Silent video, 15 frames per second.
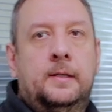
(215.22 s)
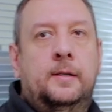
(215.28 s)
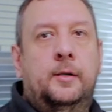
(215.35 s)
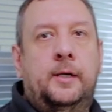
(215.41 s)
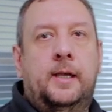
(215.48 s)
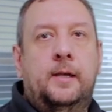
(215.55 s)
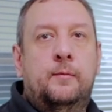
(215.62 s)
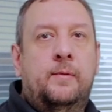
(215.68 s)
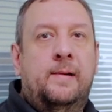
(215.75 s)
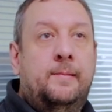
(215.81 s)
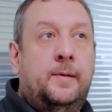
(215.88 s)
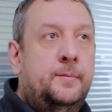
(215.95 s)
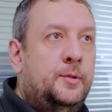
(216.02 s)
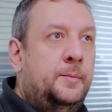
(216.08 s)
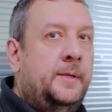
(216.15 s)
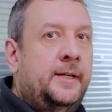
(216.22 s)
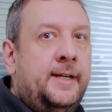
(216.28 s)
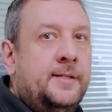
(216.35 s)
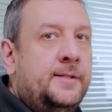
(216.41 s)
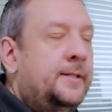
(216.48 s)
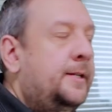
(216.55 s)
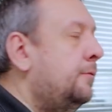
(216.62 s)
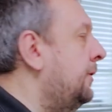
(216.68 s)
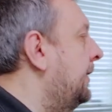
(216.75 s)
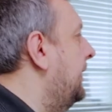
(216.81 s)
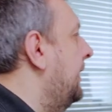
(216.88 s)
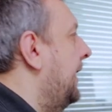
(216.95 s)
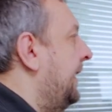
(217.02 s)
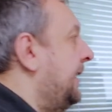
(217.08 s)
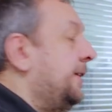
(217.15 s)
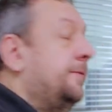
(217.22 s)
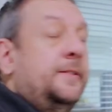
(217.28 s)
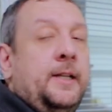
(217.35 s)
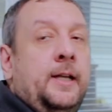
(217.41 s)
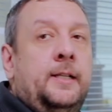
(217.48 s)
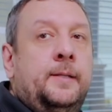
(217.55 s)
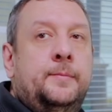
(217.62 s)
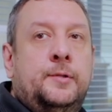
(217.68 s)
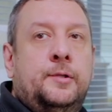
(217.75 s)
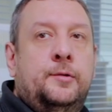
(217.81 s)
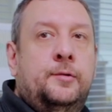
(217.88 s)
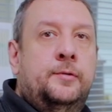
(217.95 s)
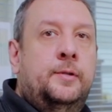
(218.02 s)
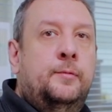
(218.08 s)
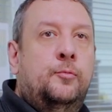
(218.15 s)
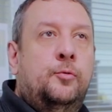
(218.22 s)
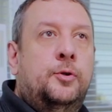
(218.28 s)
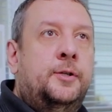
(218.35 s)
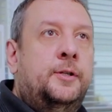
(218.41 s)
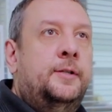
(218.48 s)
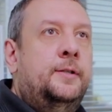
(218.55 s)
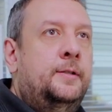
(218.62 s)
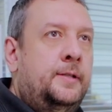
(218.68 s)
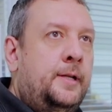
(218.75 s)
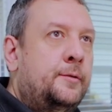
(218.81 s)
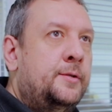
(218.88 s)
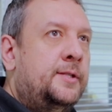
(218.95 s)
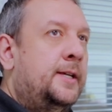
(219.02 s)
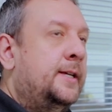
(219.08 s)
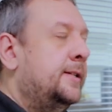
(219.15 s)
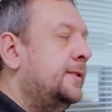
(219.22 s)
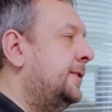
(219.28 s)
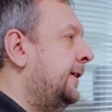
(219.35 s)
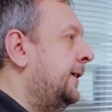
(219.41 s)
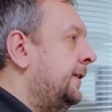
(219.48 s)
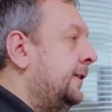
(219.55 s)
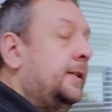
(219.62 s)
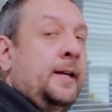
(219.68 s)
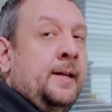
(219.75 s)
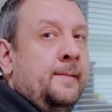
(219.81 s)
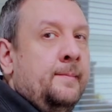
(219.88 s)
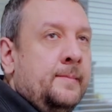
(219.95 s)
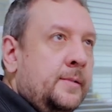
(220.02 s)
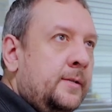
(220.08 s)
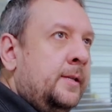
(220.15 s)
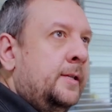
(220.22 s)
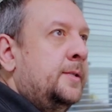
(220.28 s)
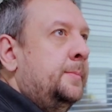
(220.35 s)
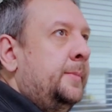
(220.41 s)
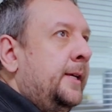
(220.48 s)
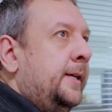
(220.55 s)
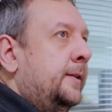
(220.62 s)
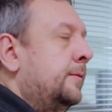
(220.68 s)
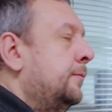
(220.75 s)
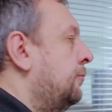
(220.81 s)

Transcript: Okay, welcome to my desk now. I left Callum to do the work downstairs, and I'll explain